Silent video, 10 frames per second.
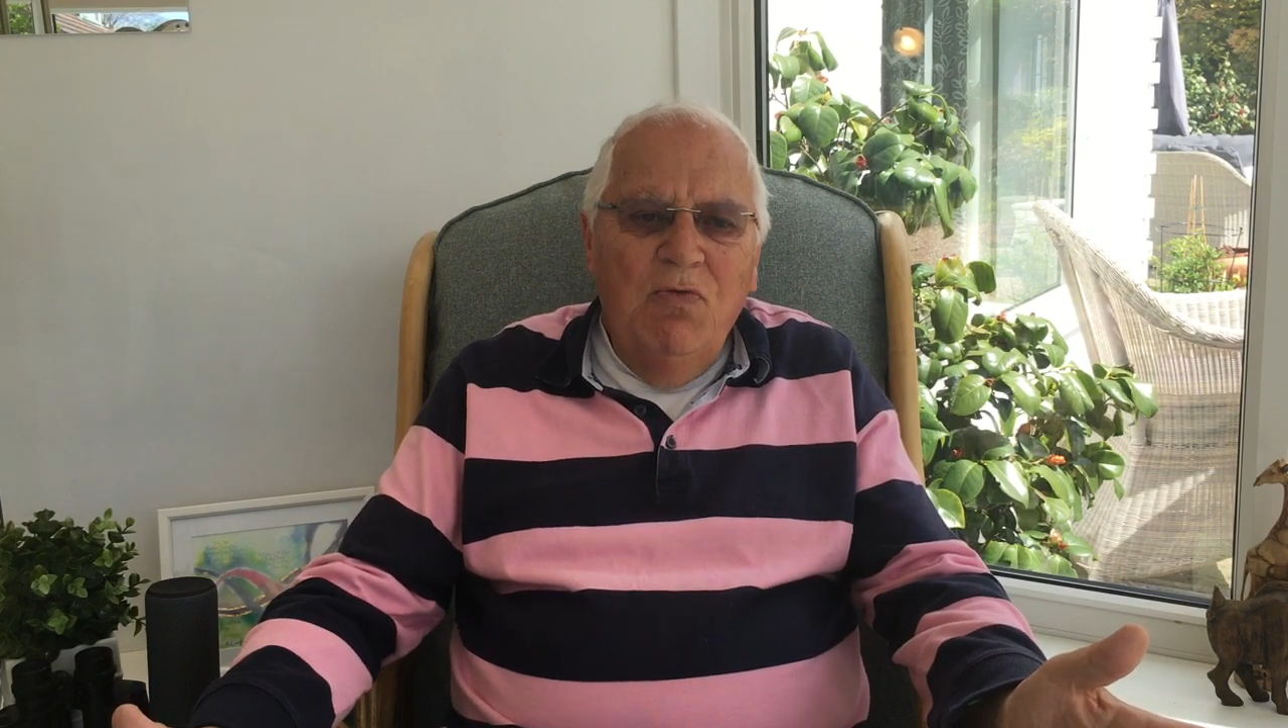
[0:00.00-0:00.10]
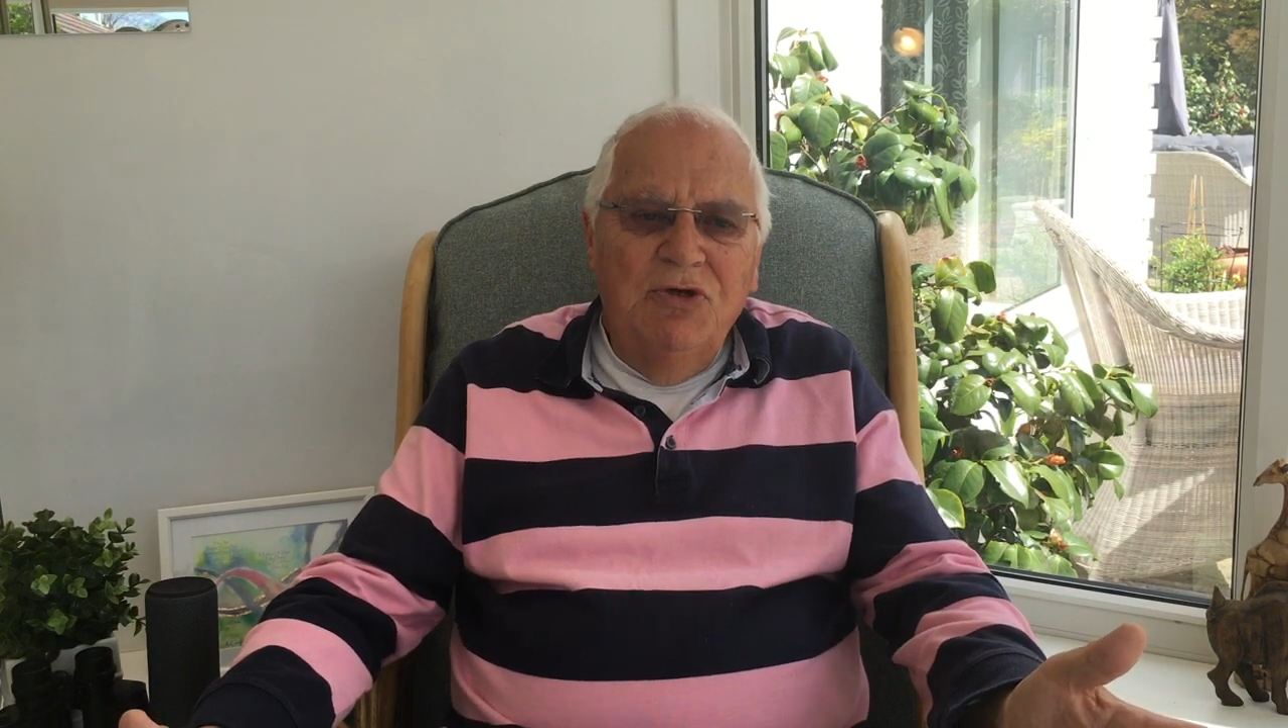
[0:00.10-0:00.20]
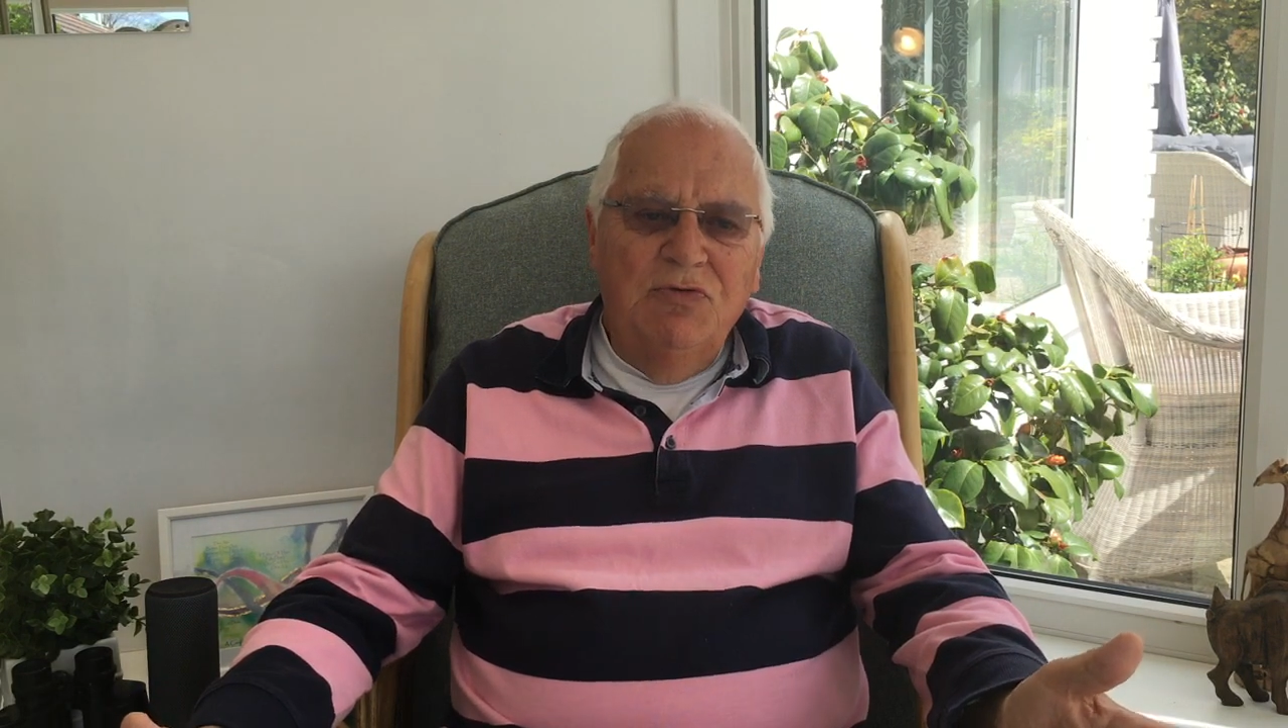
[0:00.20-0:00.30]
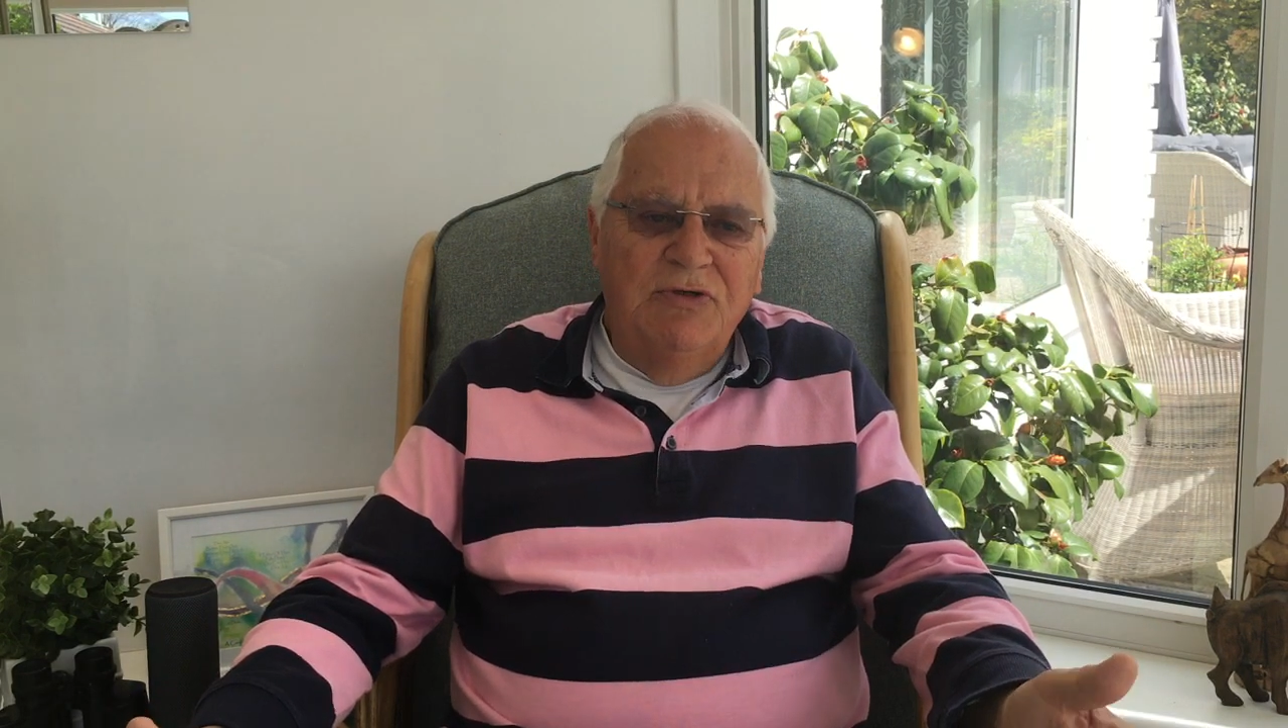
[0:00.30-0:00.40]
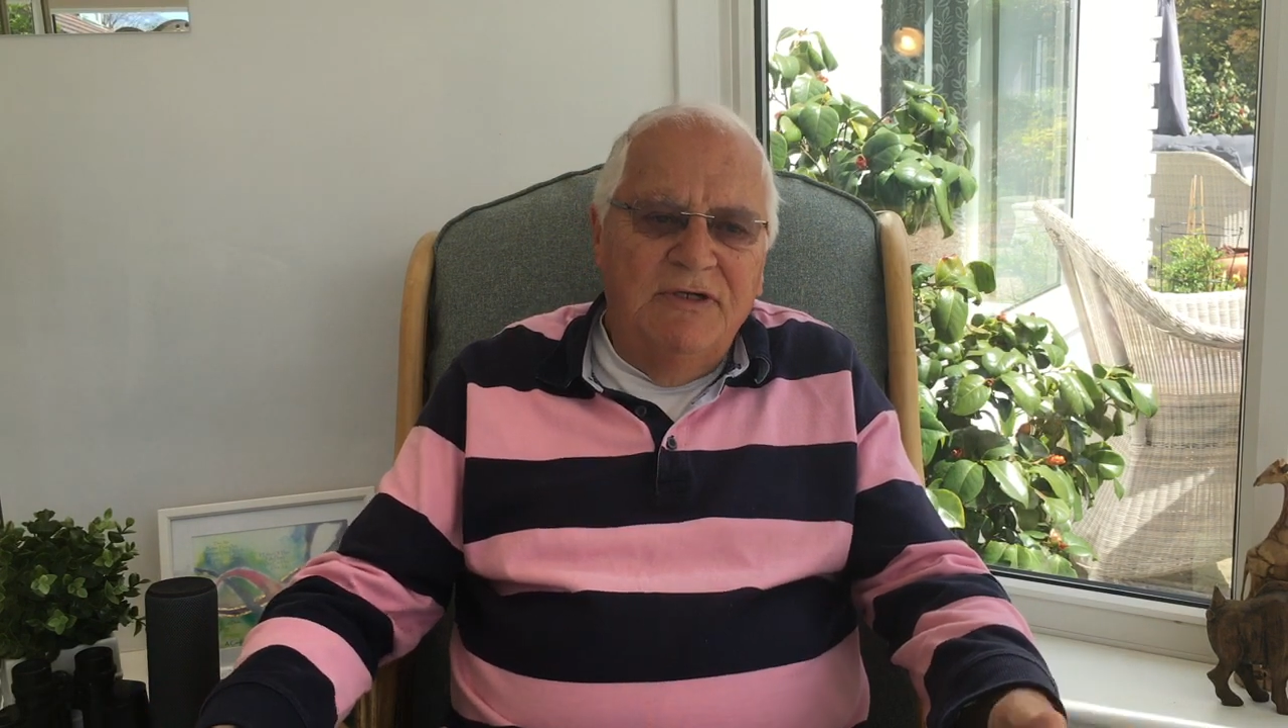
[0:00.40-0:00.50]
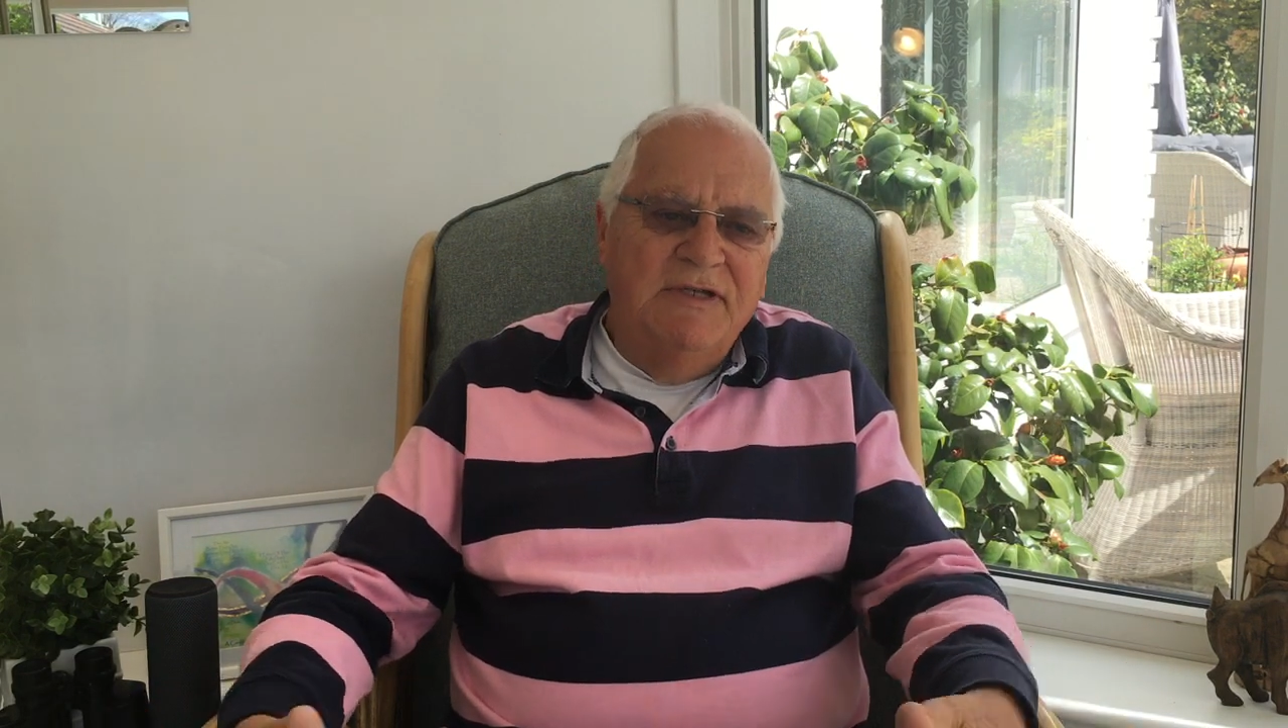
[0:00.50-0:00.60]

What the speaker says: which was a